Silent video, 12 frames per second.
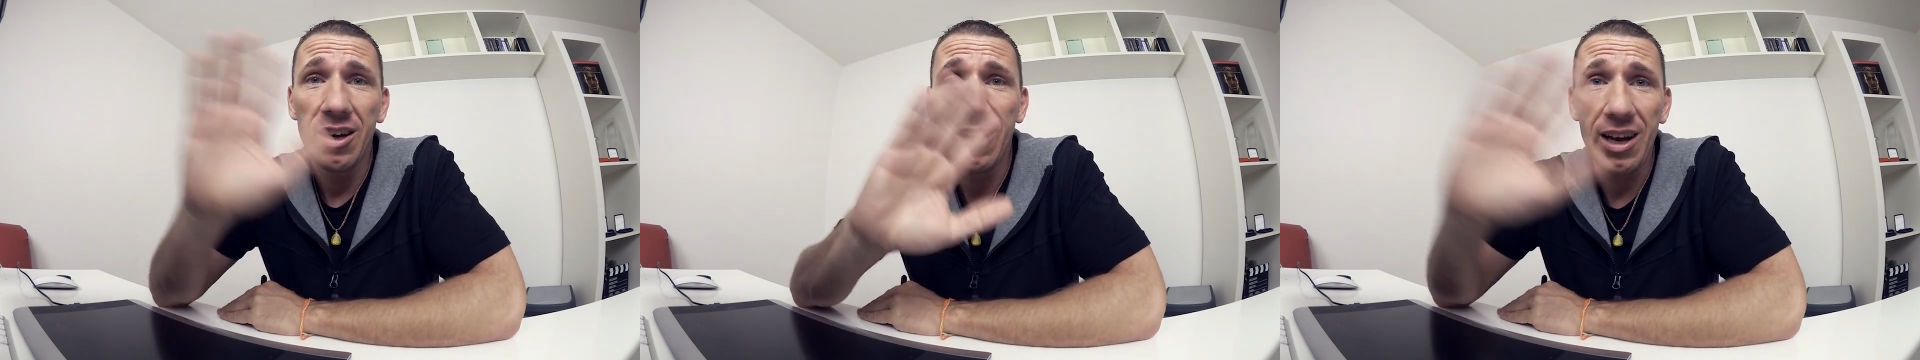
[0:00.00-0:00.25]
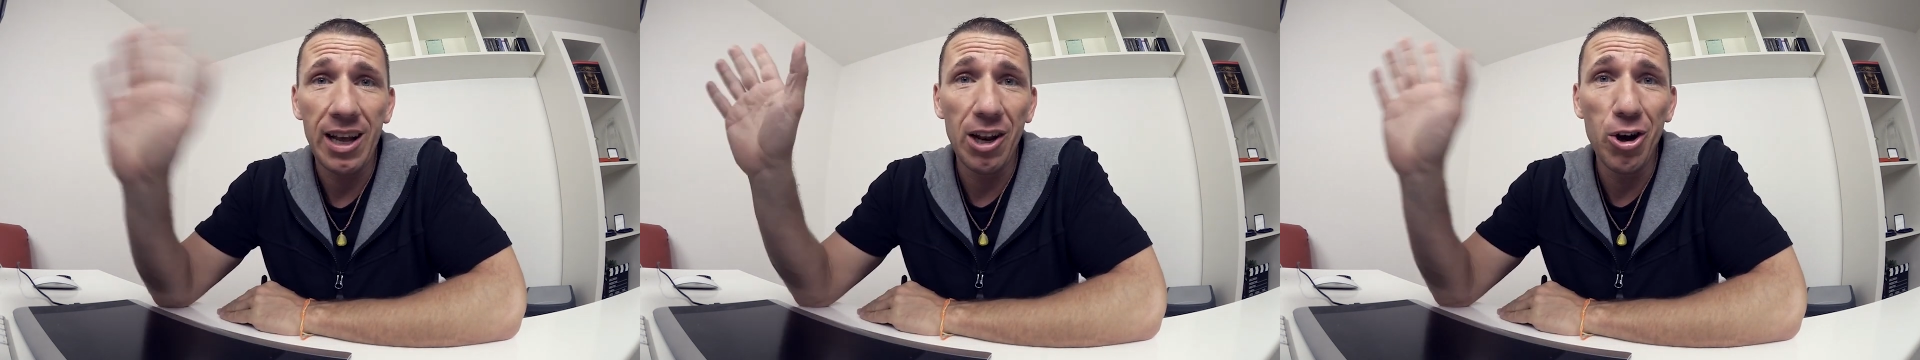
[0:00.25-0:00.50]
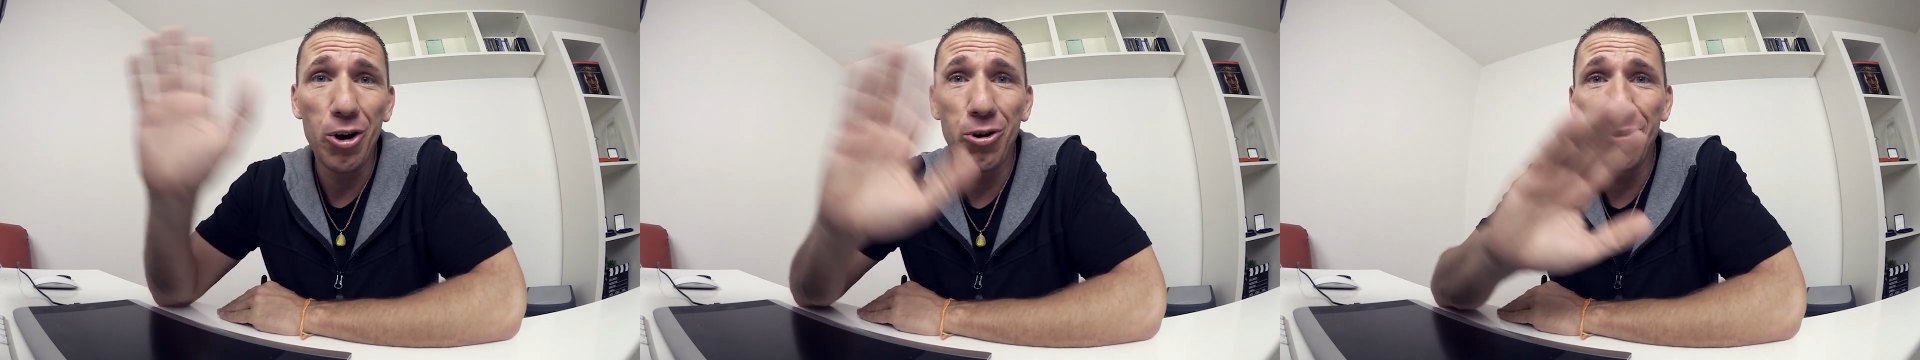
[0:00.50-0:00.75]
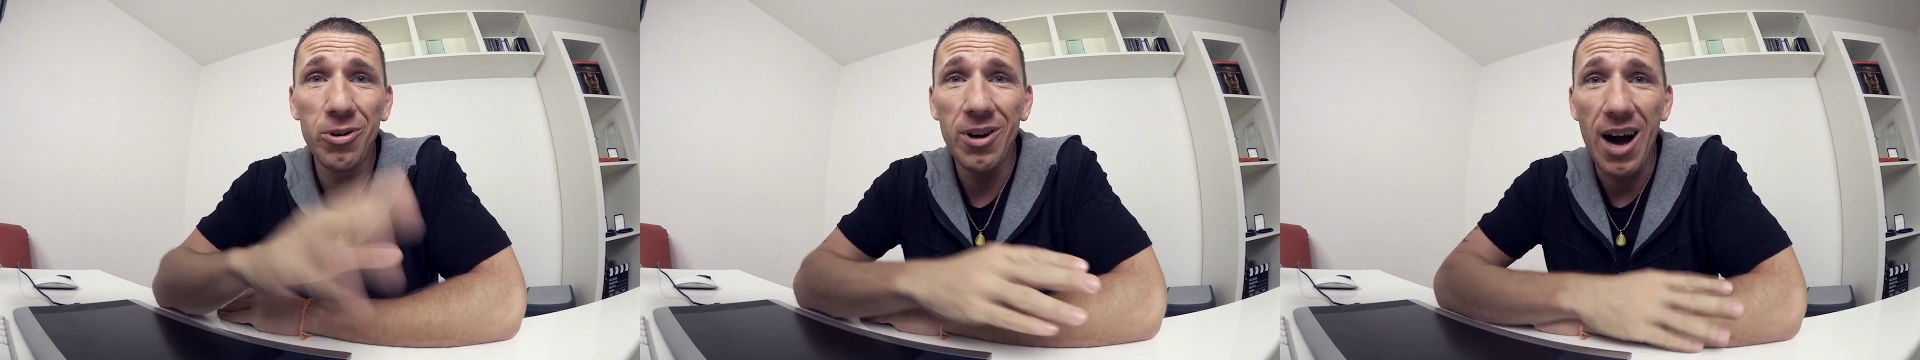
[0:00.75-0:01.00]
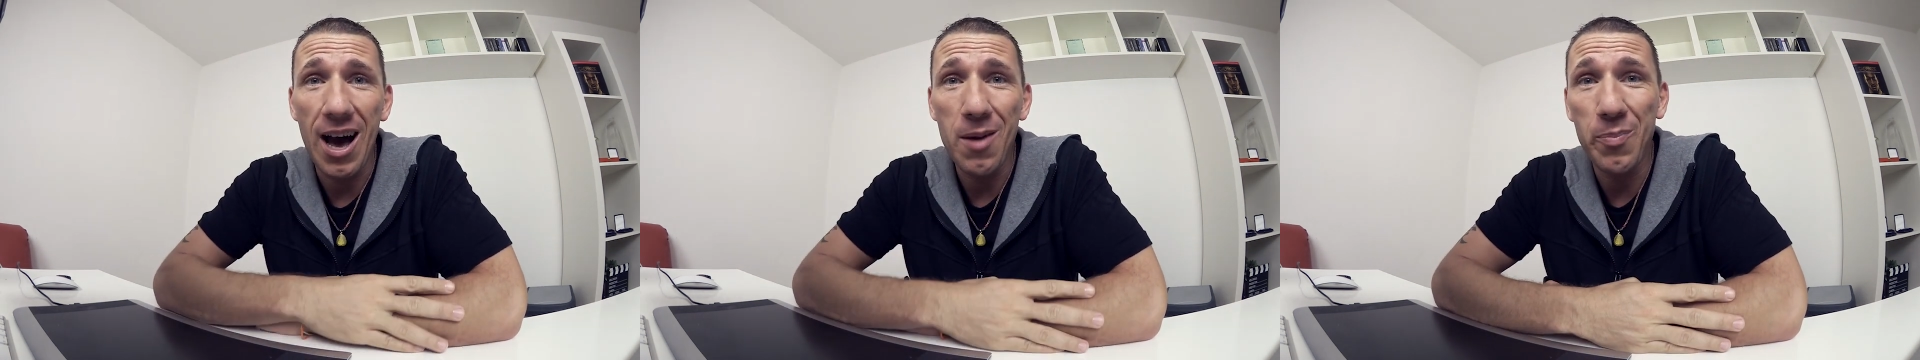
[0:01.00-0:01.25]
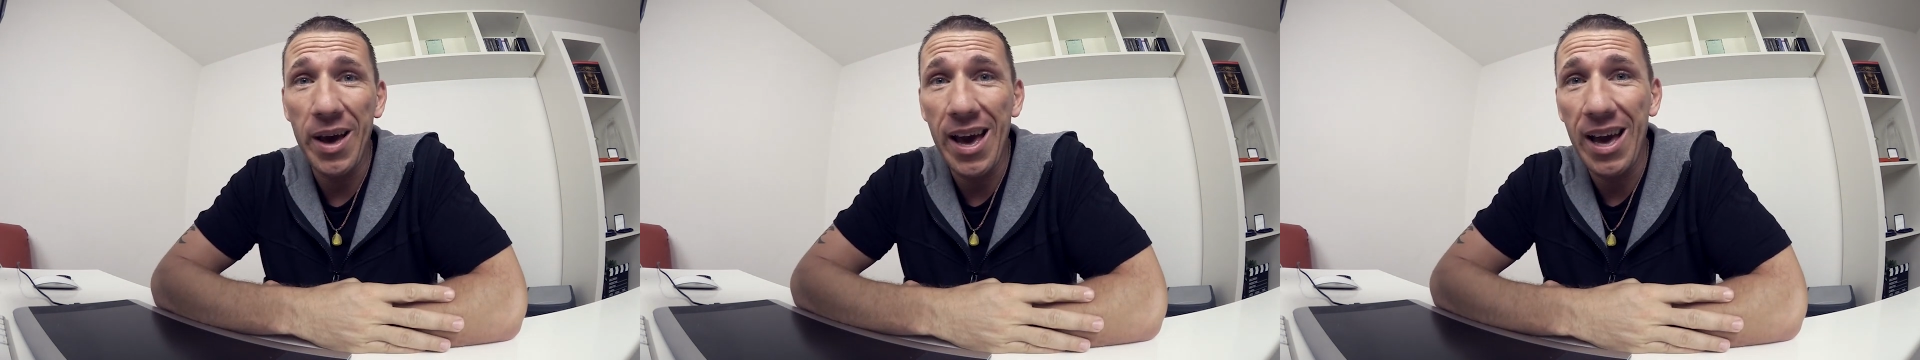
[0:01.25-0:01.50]
hello, I'm
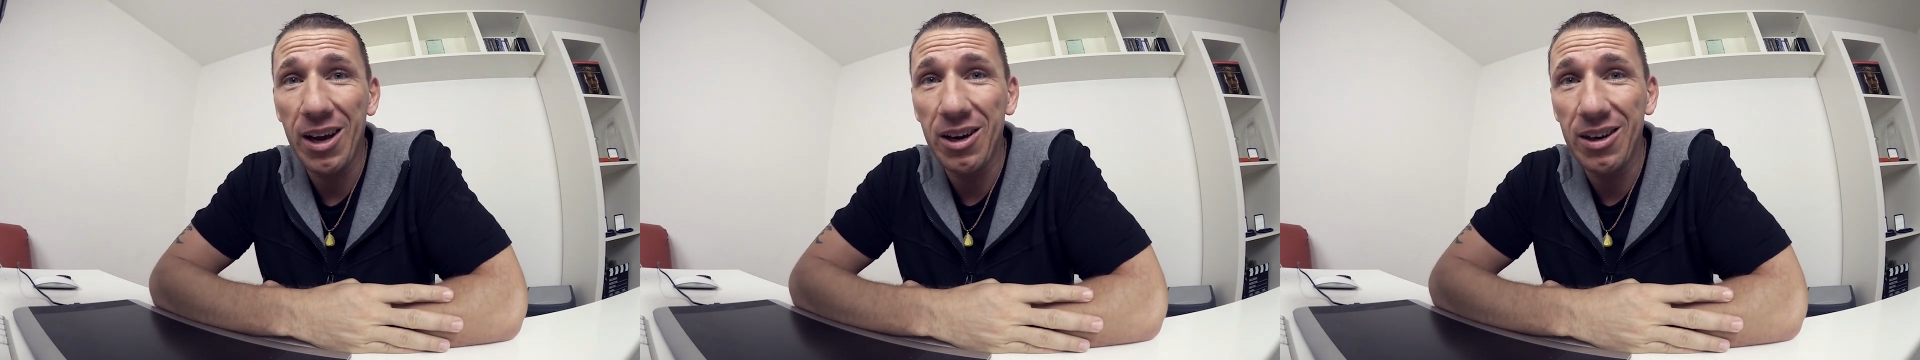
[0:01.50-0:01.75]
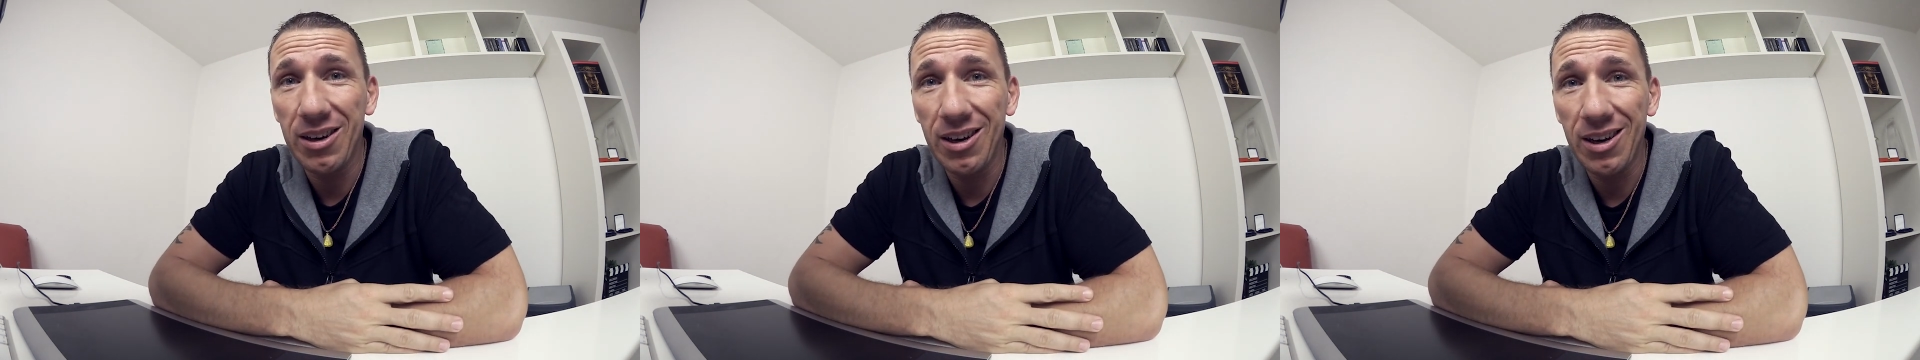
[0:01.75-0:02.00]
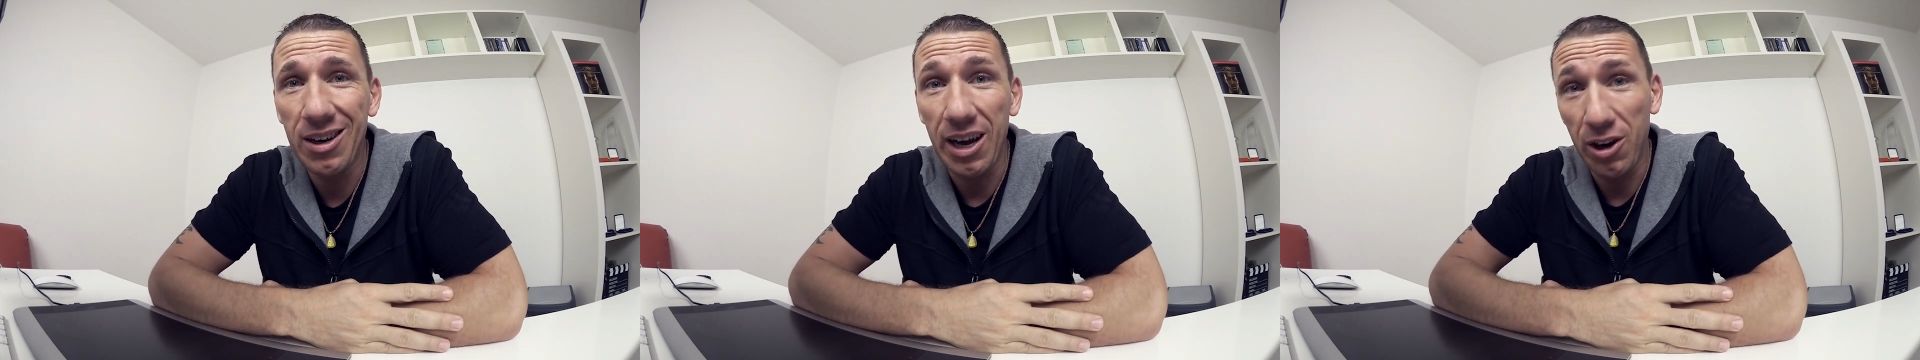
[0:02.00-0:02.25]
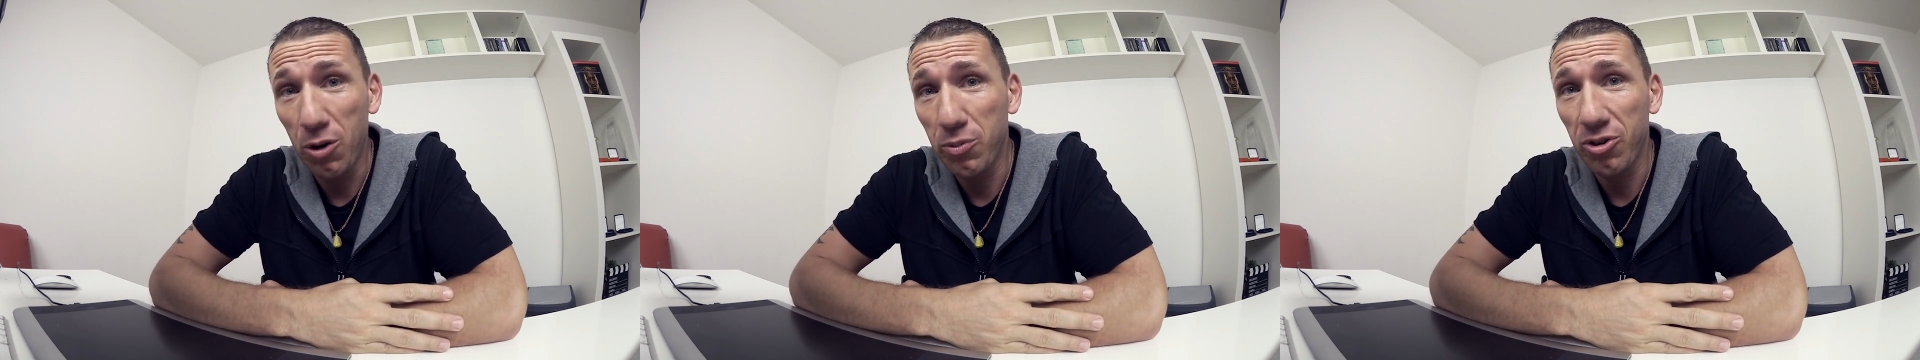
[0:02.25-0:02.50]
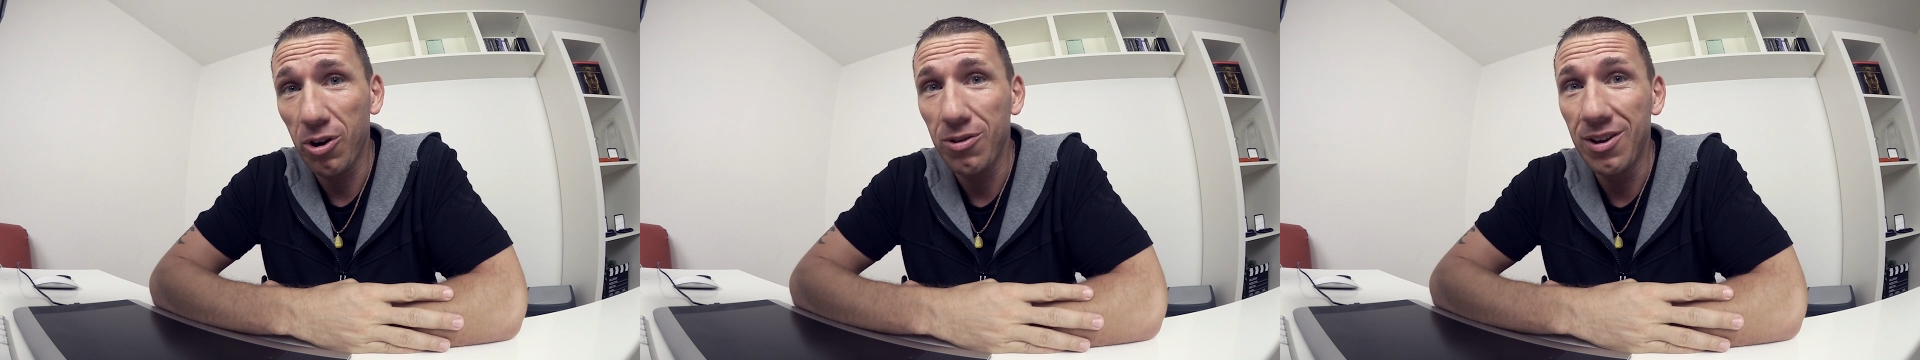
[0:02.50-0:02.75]
back. Uh, I hope so.